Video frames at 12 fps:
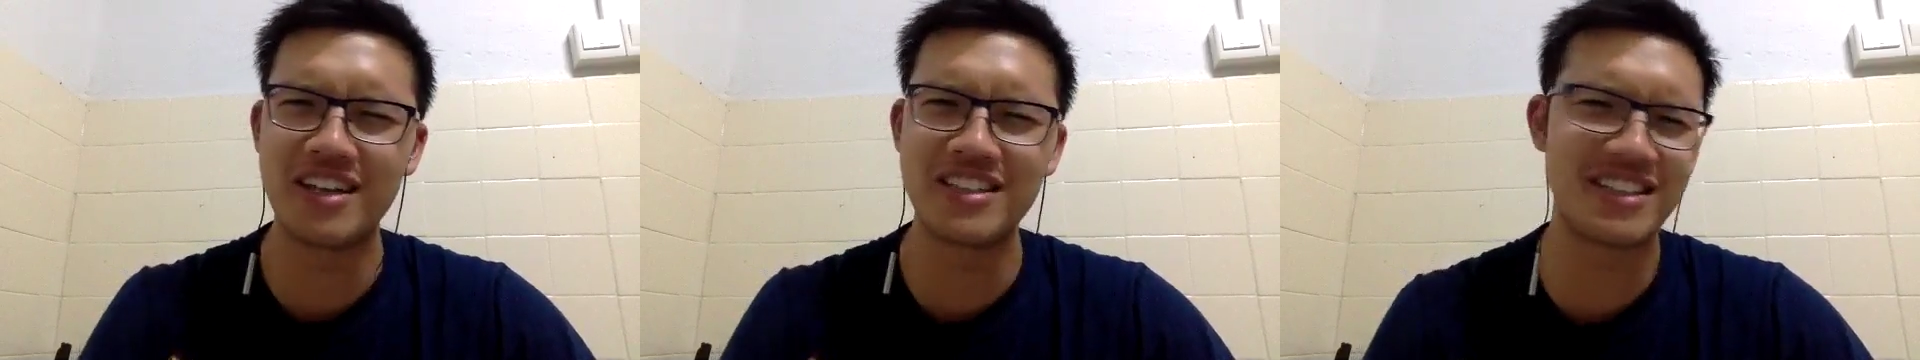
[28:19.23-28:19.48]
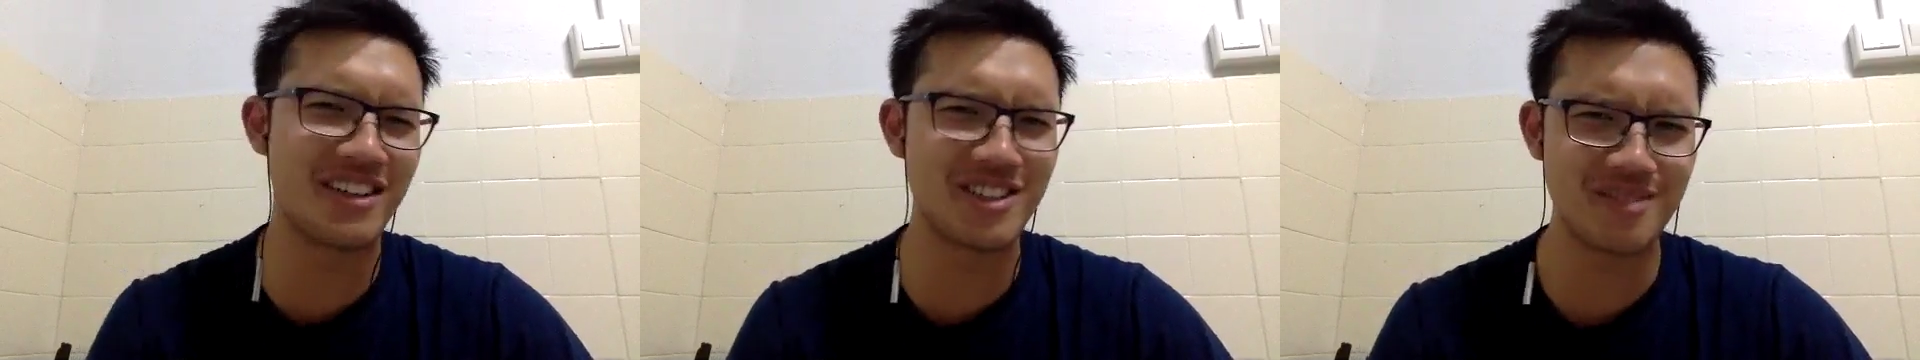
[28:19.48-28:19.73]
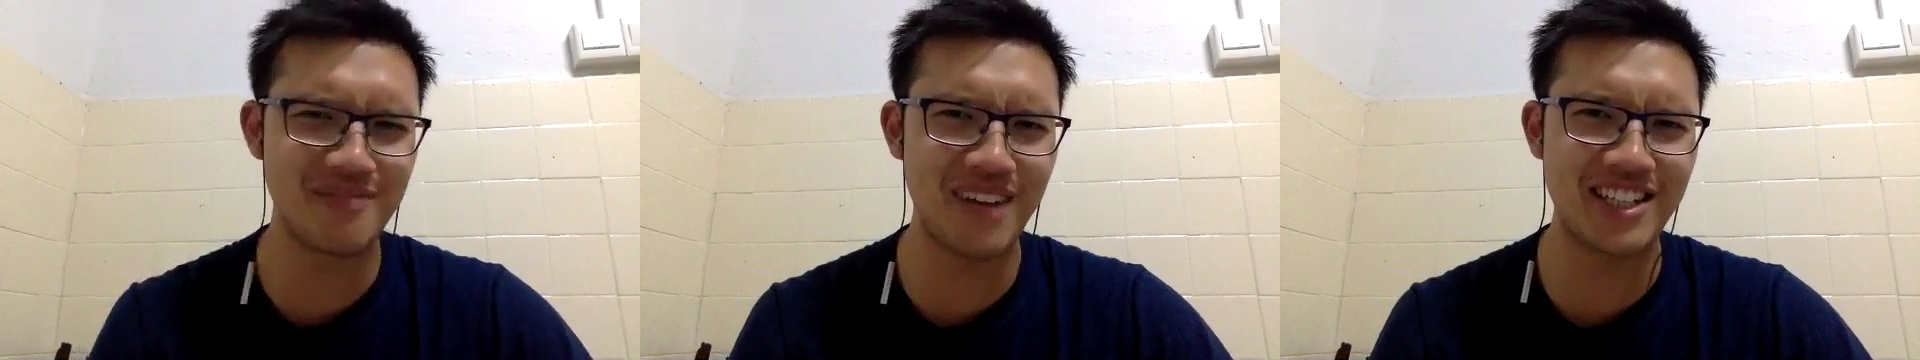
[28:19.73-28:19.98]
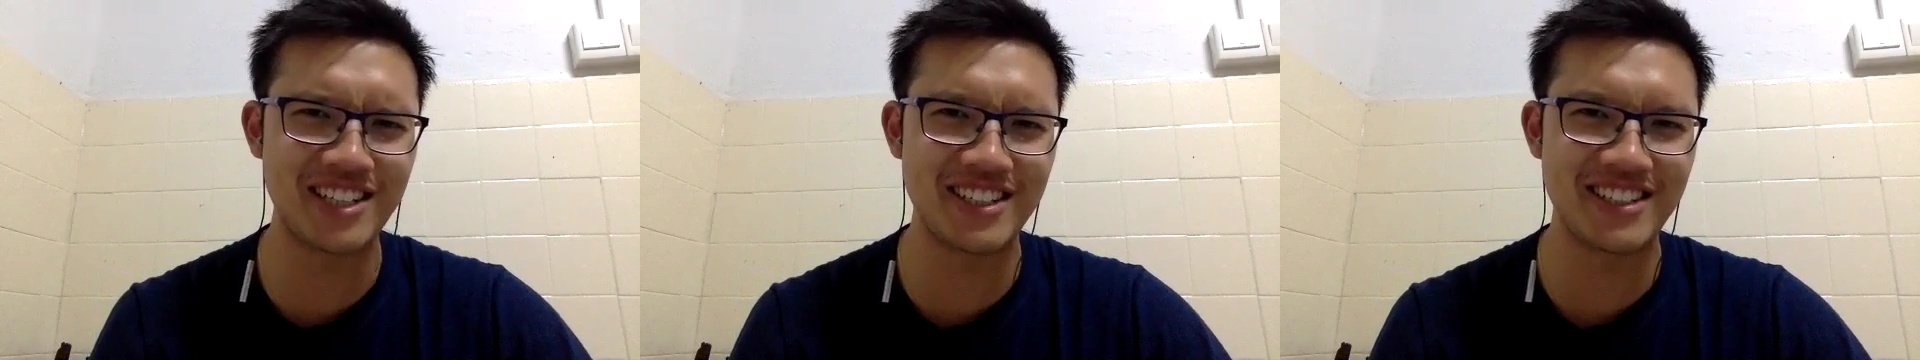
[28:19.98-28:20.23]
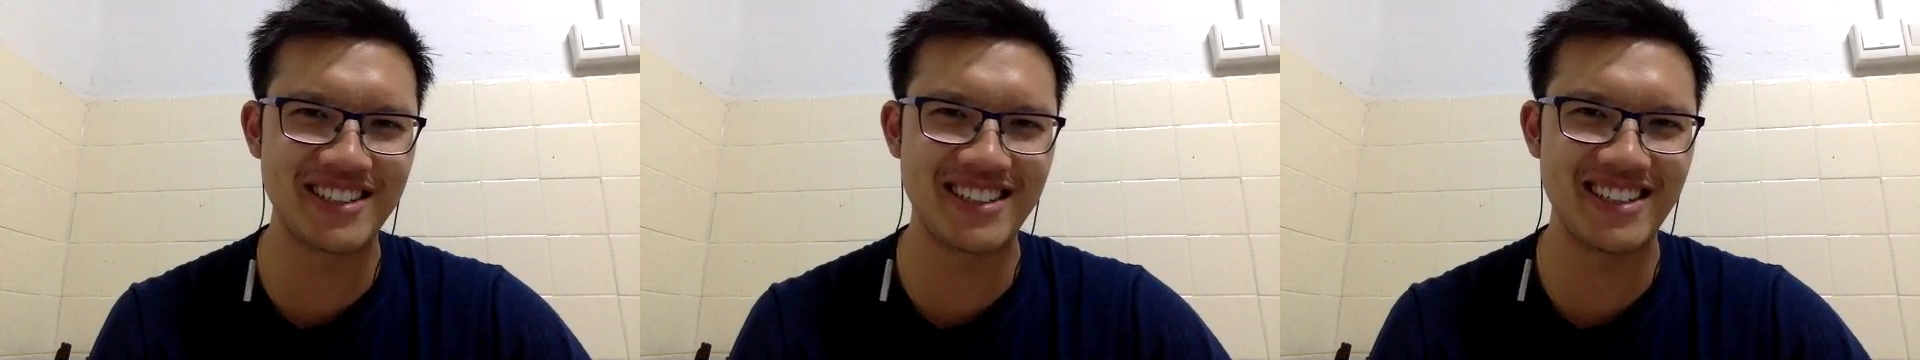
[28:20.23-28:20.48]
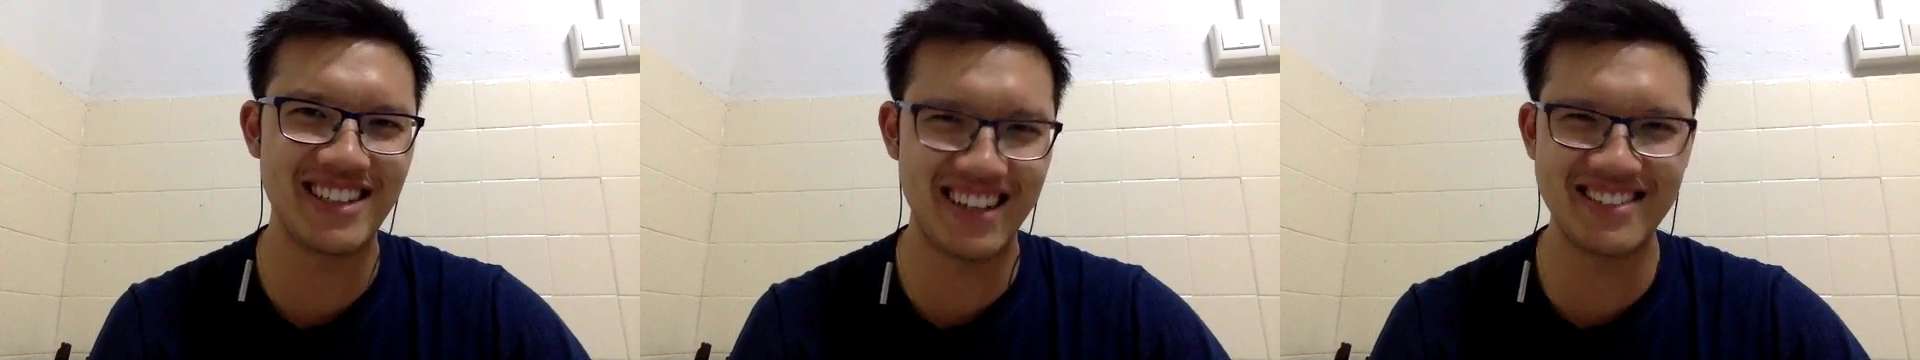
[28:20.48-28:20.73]
go smash it.
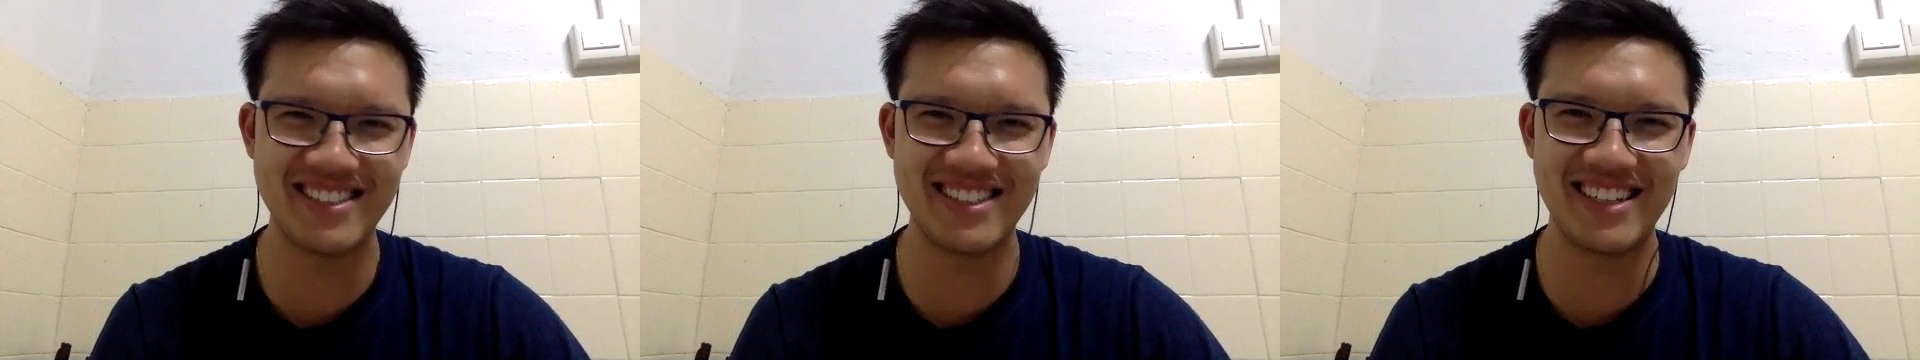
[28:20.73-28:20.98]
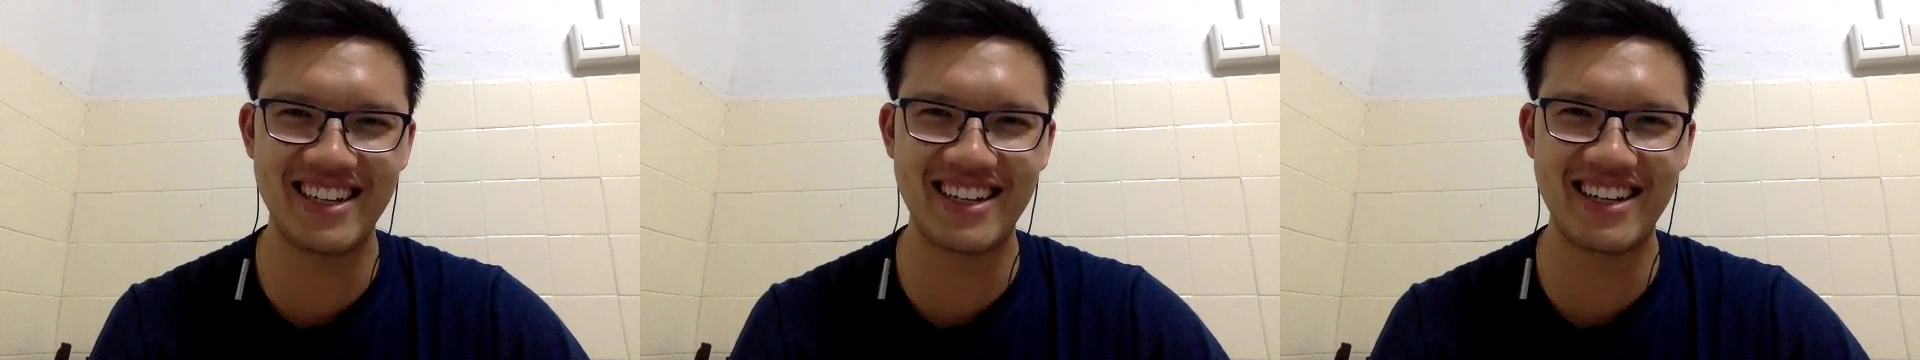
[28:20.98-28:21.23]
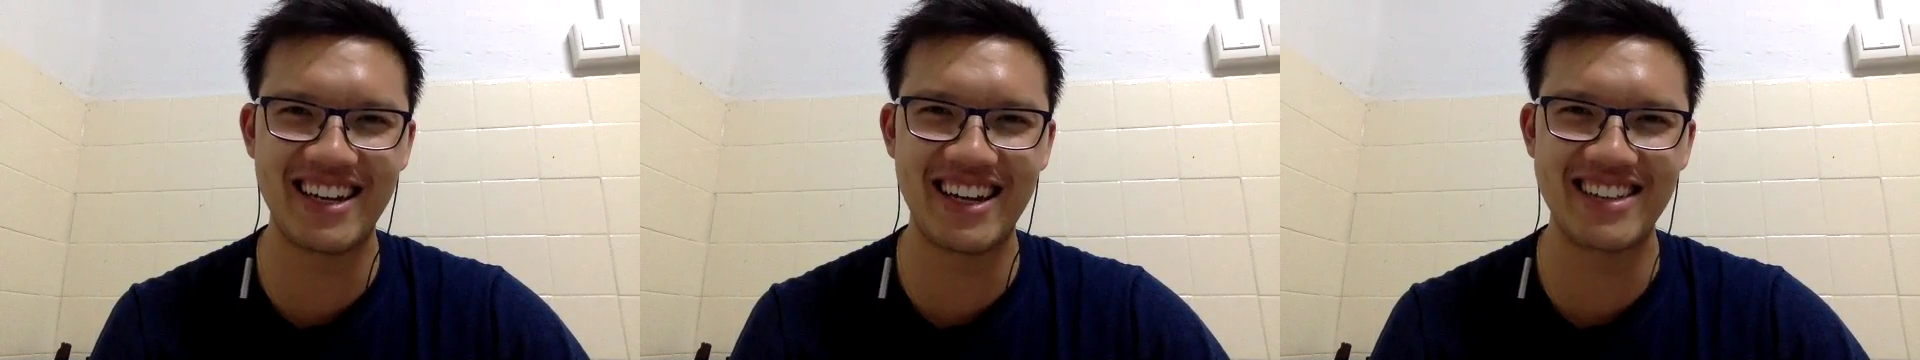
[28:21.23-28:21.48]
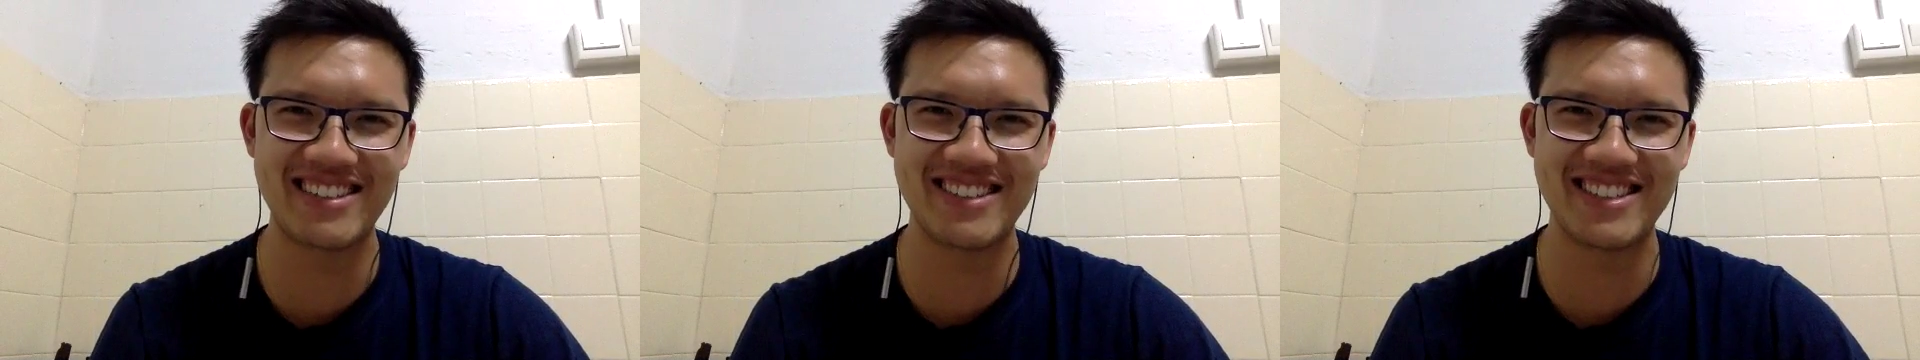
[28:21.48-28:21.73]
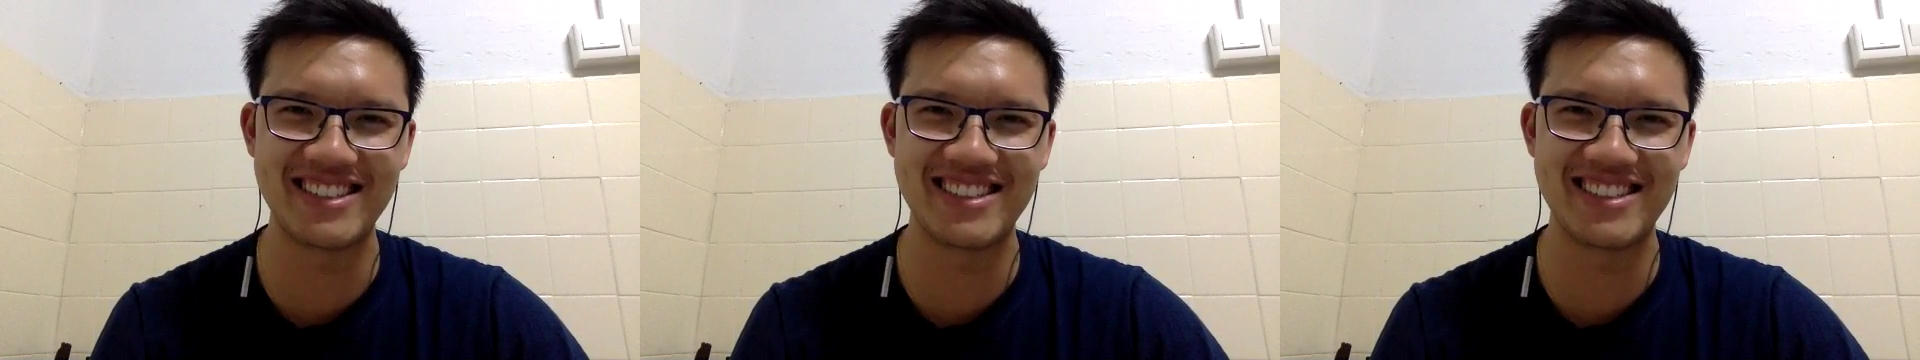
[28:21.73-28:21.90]
We'll see you again on the next one.